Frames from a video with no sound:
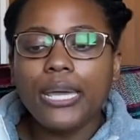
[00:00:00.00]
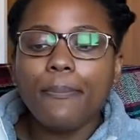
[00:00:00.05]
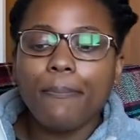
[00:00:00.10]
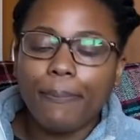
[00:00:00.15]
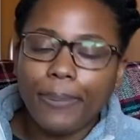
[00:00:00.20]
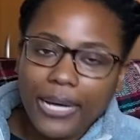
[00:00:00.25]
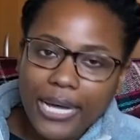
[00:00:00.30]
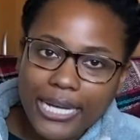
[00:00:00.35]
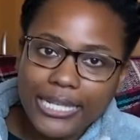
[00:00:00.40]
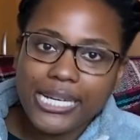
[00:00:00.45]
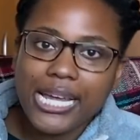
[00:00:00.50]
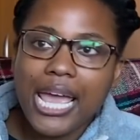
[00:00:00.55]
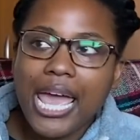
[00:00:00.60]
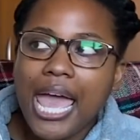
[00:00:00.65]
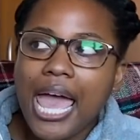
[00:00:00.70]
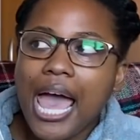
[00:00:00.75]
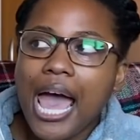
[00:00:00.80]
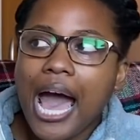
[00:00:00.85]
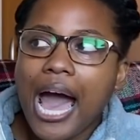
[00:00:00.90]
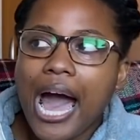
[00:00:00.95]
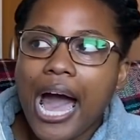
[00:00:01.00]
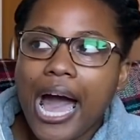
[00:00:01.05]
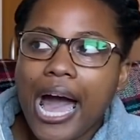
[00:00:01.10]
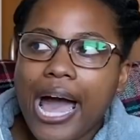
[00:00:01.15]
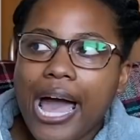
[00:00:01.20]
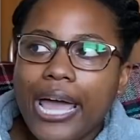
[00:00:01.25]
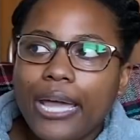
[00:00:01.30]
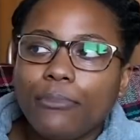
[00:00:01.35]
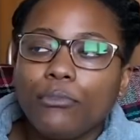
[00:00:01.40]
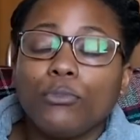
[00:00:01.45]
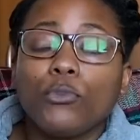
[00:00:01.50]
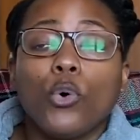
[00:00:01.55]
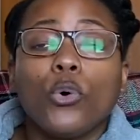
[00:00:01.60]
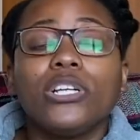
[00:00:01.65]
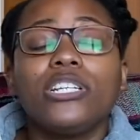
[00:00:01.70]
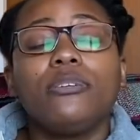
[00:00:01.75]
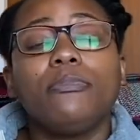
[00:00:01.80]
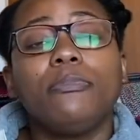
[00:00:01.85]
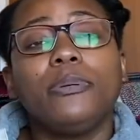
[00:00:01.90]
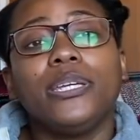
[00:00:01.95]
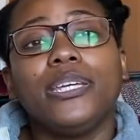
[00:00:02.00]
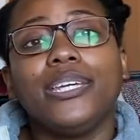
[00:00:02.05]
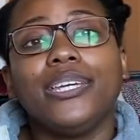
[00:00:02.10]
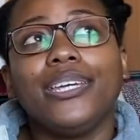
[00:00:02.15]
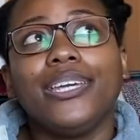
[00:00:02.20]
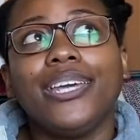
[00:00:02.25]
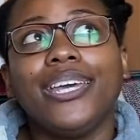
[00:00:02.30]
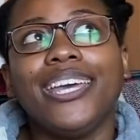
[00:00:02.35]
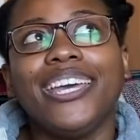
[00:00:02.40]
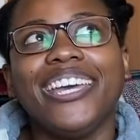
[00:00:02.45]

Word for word: but I'm going to be